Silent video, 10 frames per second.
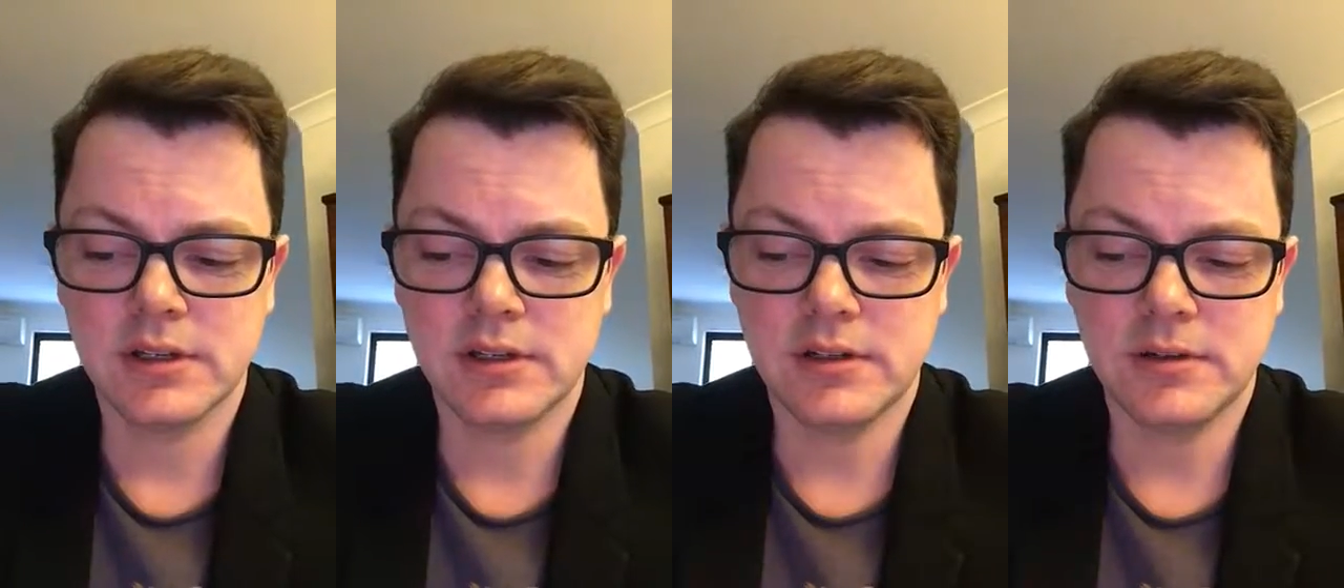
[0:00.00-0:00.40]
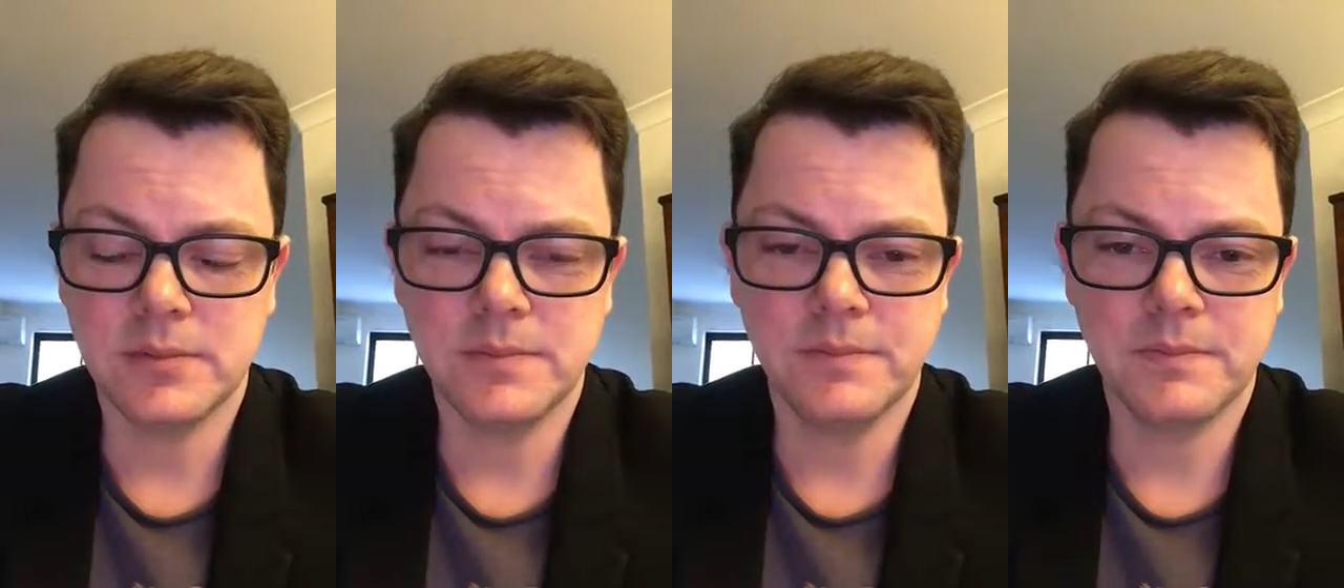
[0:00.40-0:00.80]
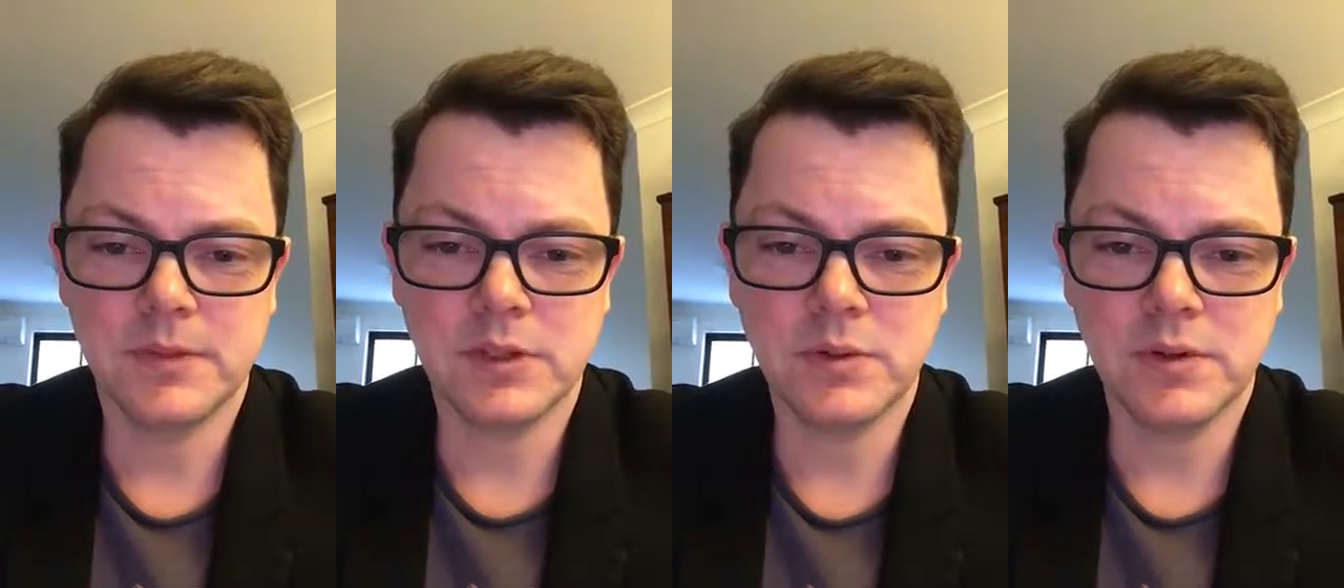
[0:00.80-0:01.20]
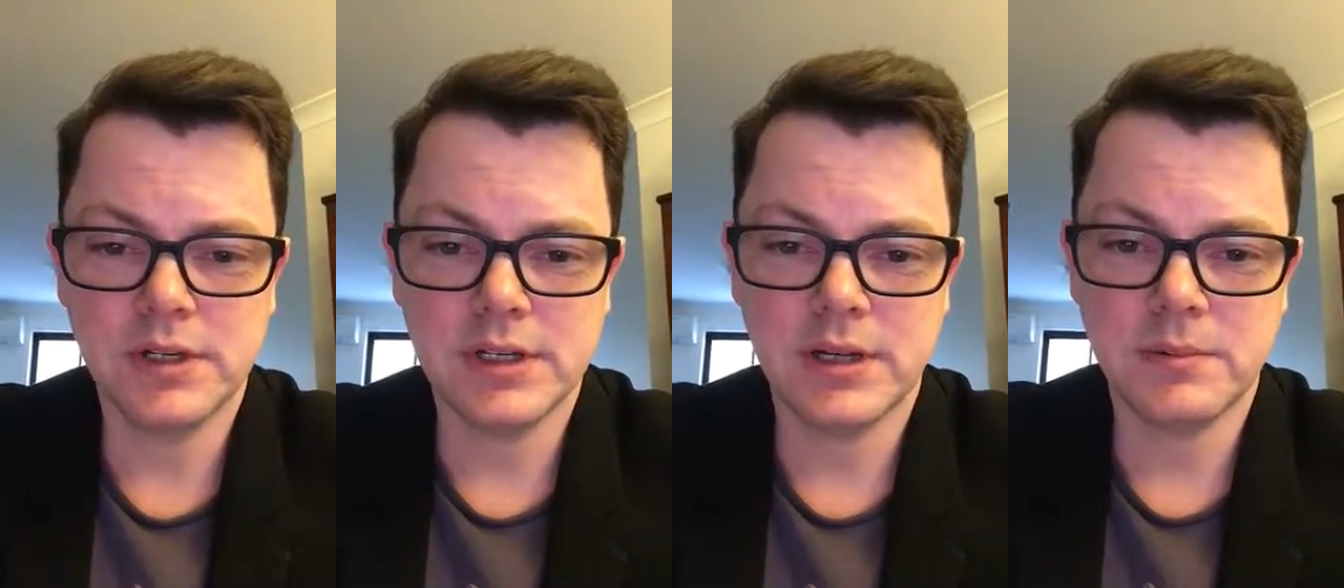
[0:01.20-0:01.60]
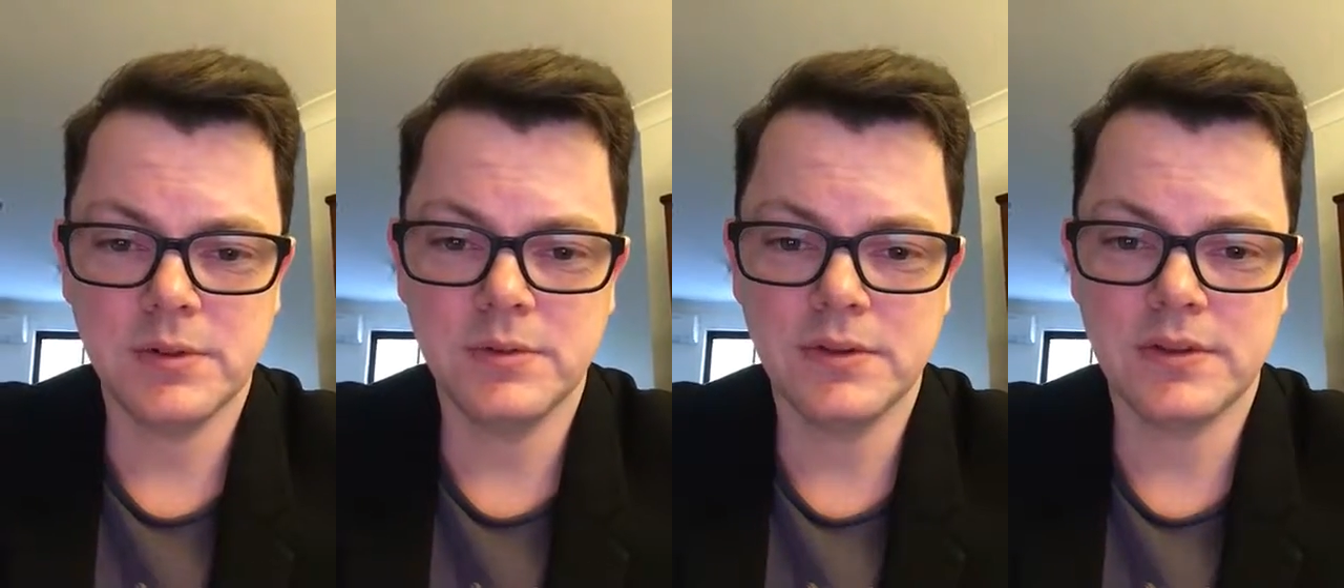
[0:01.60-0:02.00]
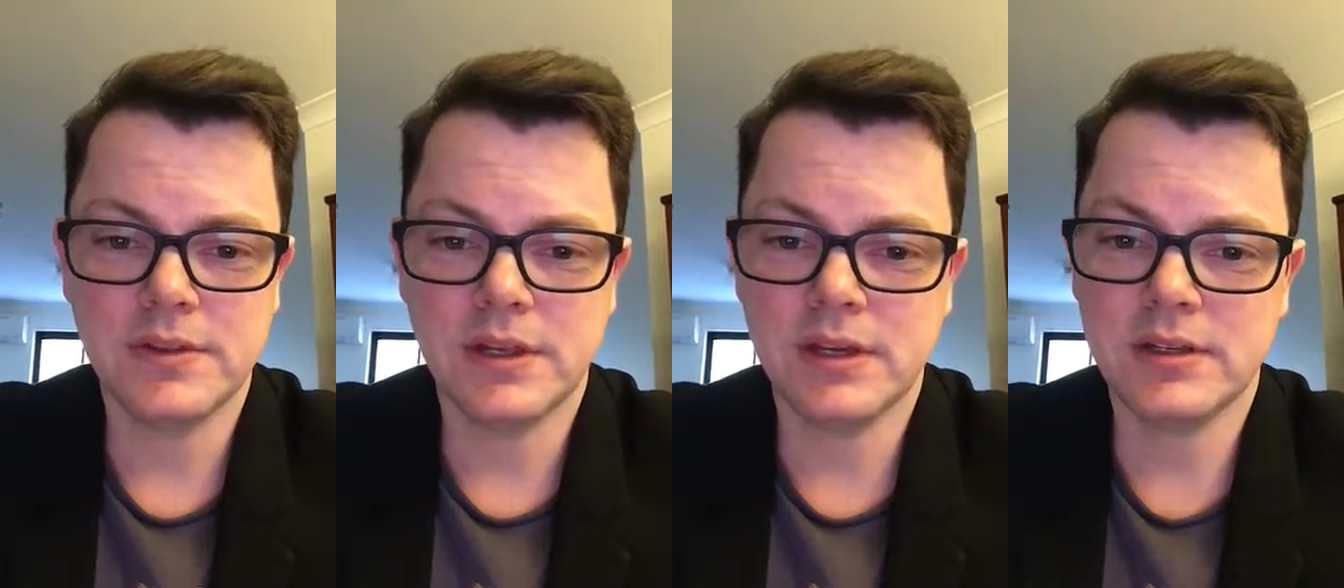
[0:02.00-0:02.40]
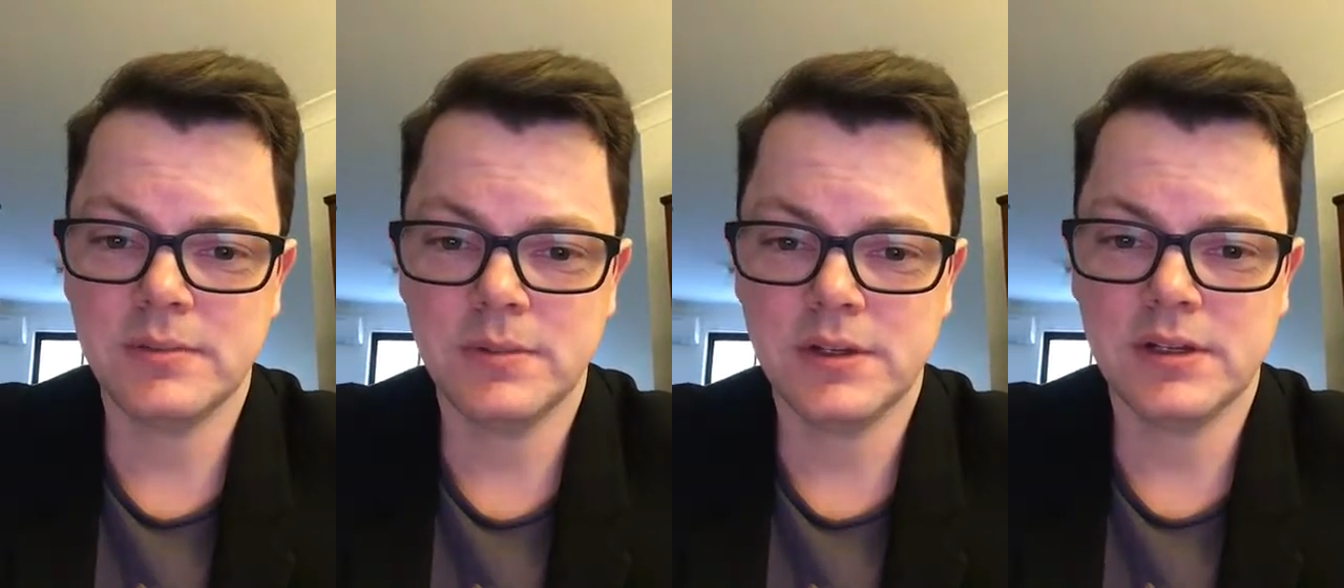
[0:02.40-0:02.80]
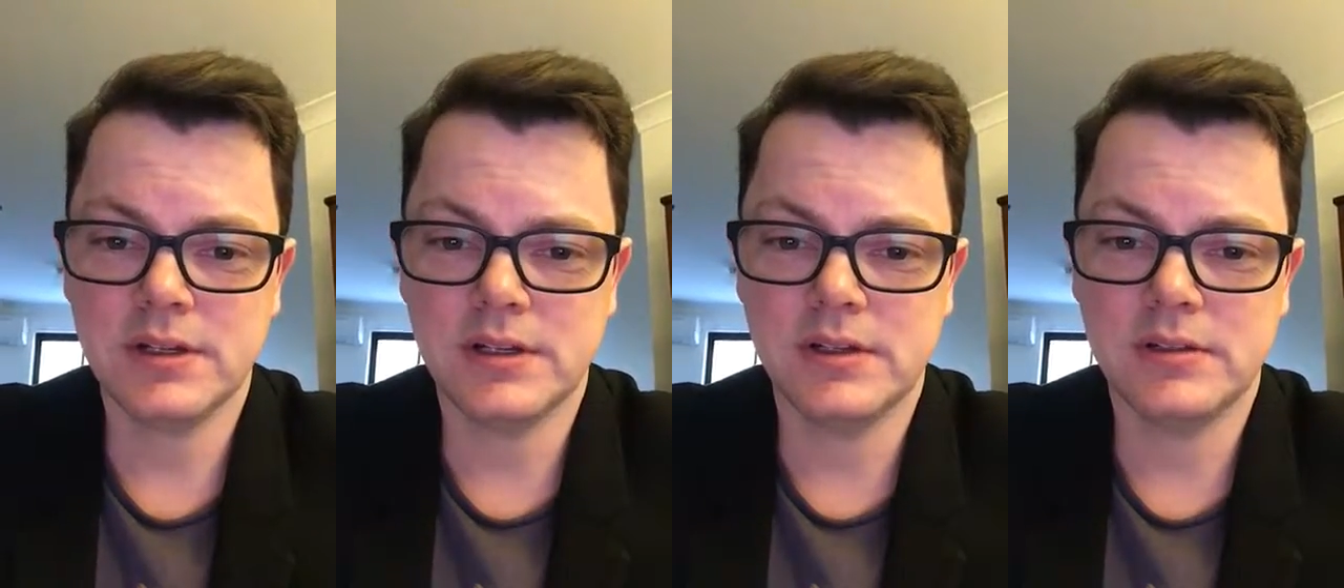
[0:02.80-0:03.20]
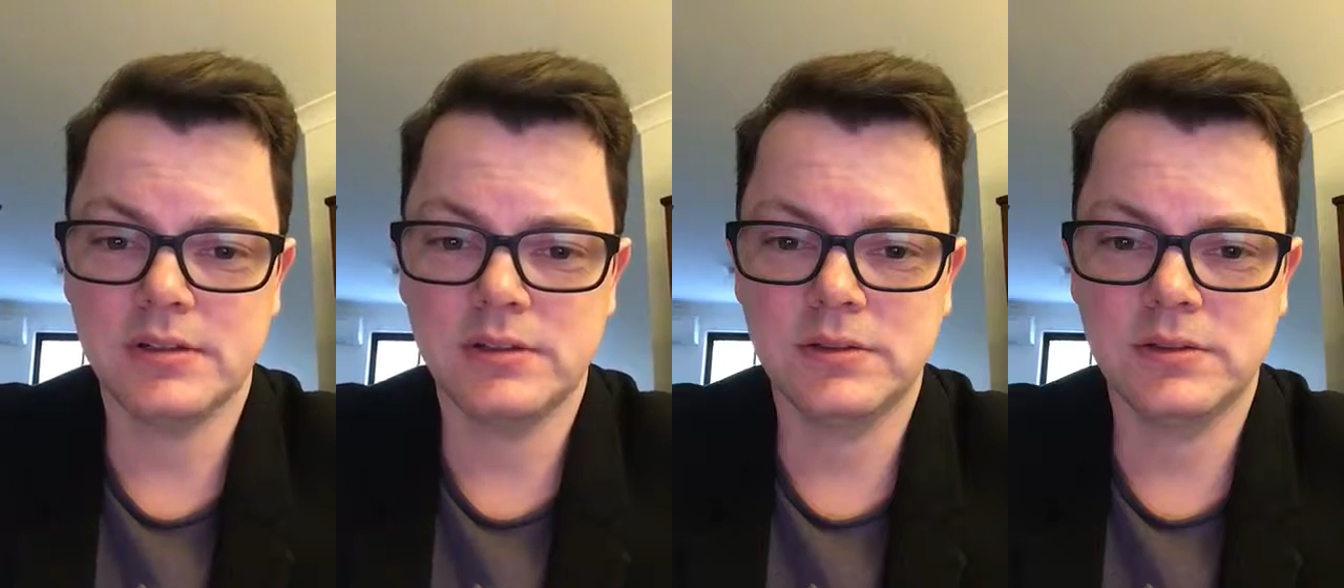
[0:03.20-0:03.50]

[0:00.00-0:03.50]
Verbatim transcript: Um, quite happy with that, but uh,